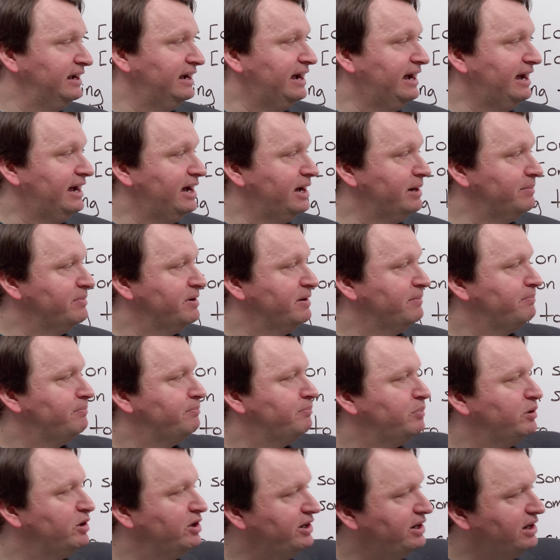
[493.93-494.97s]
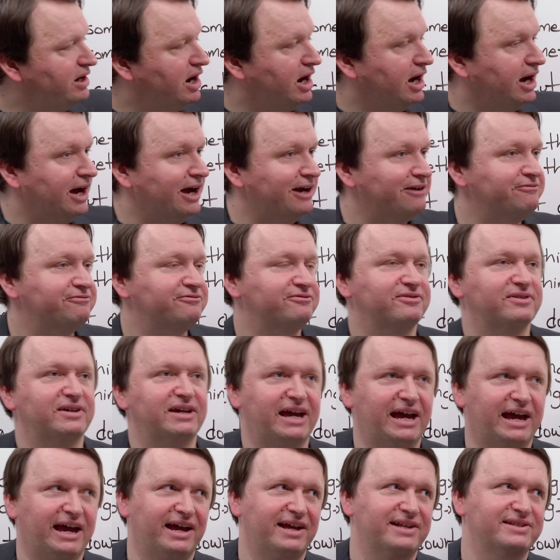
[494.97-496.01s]
Um, put off
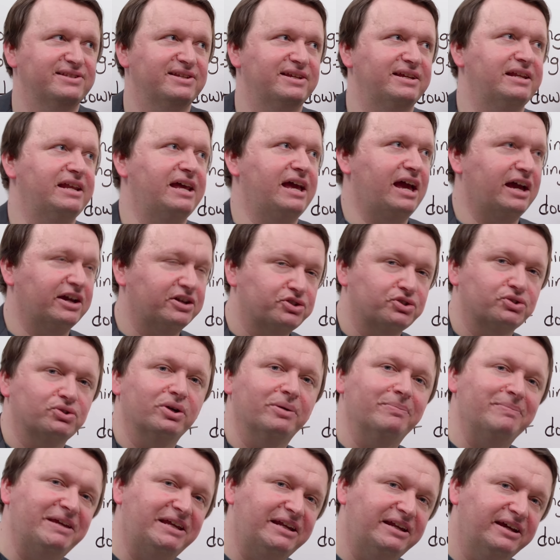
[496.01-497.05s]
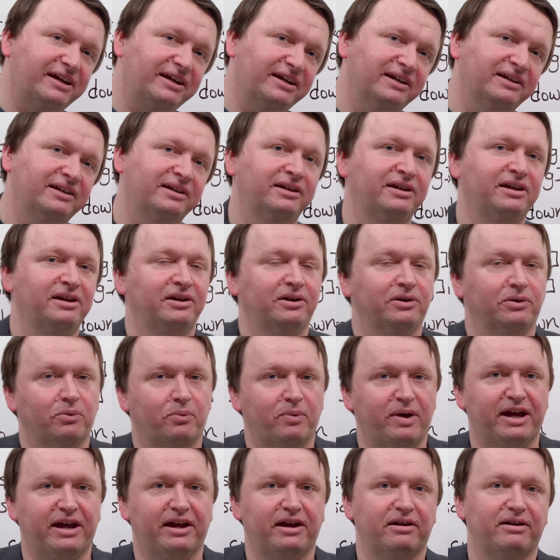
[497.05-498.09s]
has an extra meaning
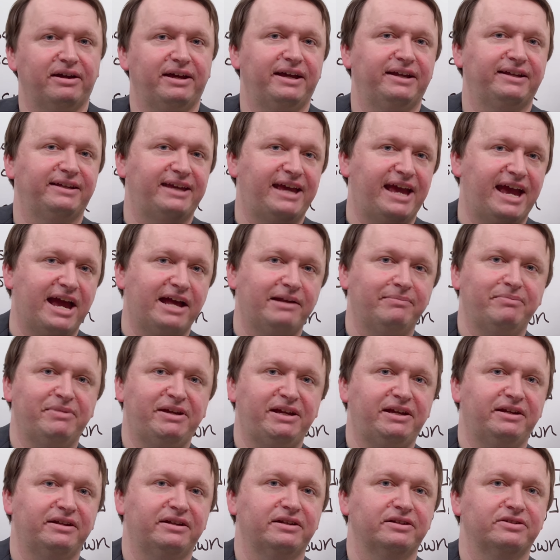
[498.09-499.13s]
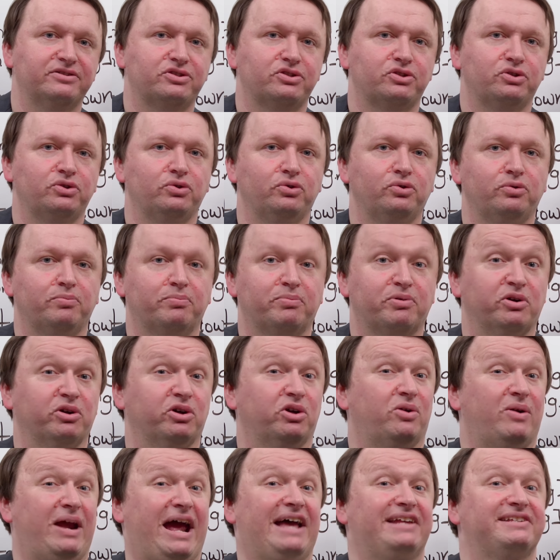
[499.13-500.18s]
where it can mean to
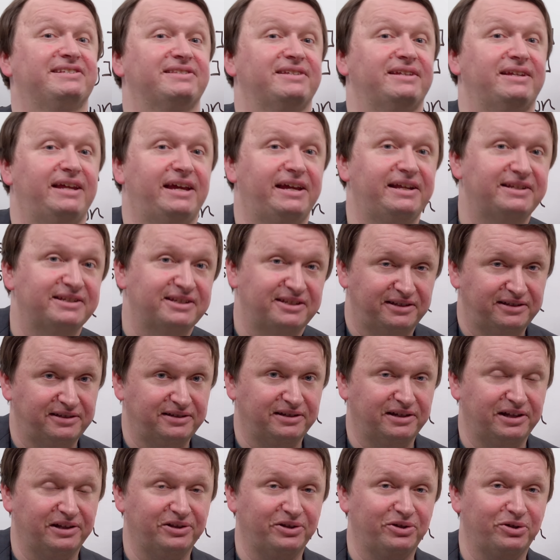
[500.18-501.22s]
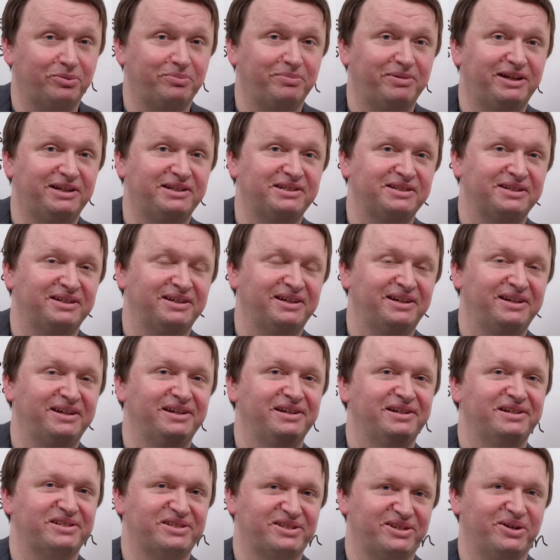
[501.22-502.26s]
procrastinate a little bit.
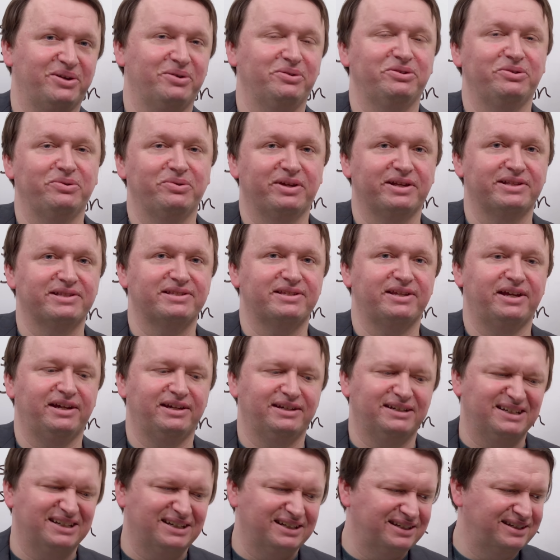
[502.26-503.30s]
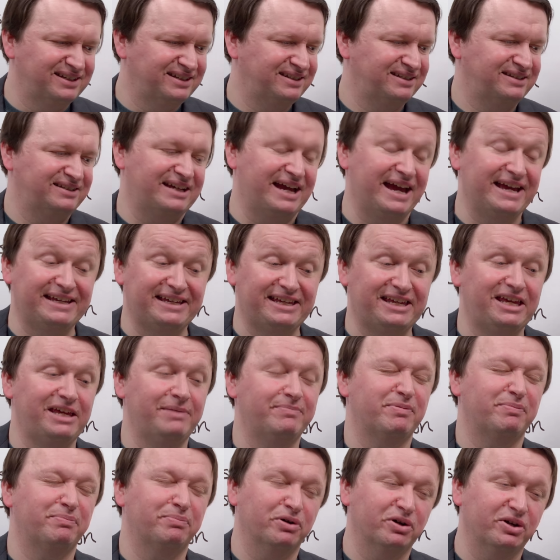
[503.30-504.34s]
So you can say, uh, I
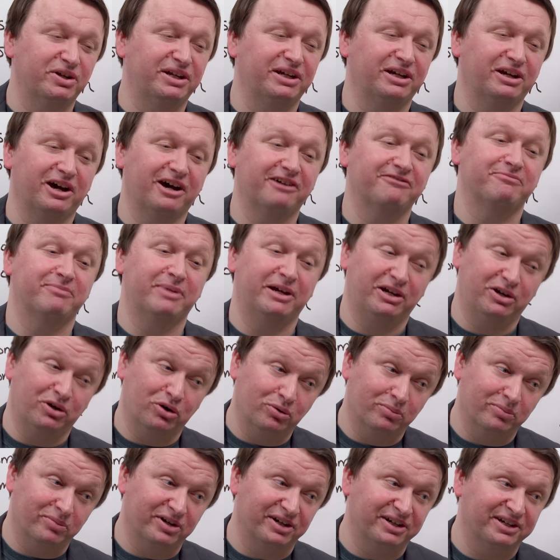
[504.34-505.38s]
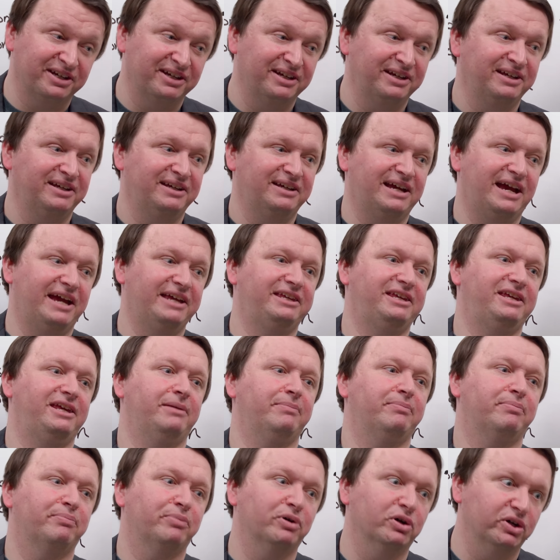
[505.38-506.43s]
keep putting off my homework. I
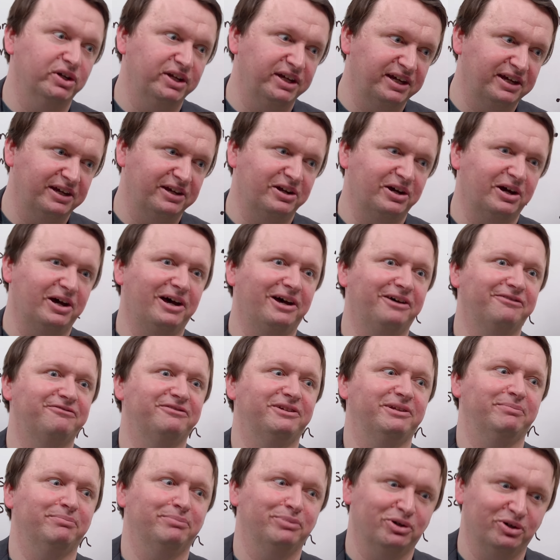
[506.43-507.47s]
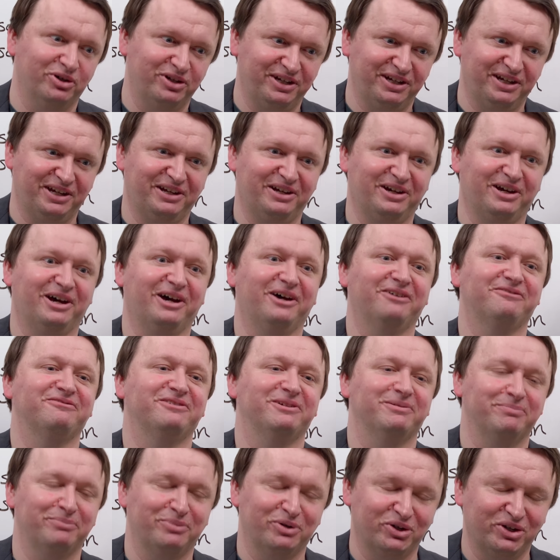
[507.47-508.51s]
keep putting it off and putting it off
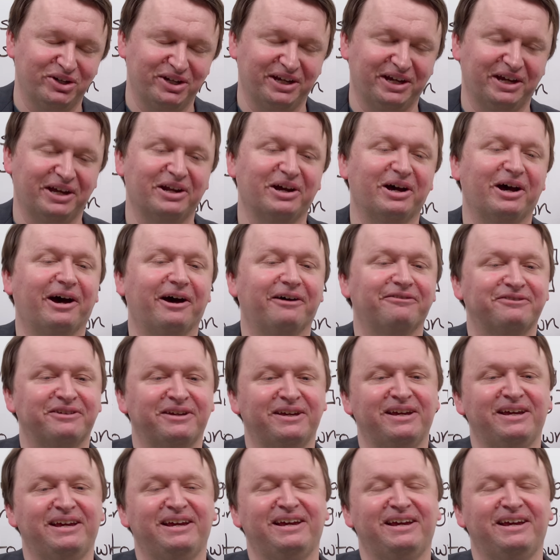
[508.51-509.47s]
and putting it off.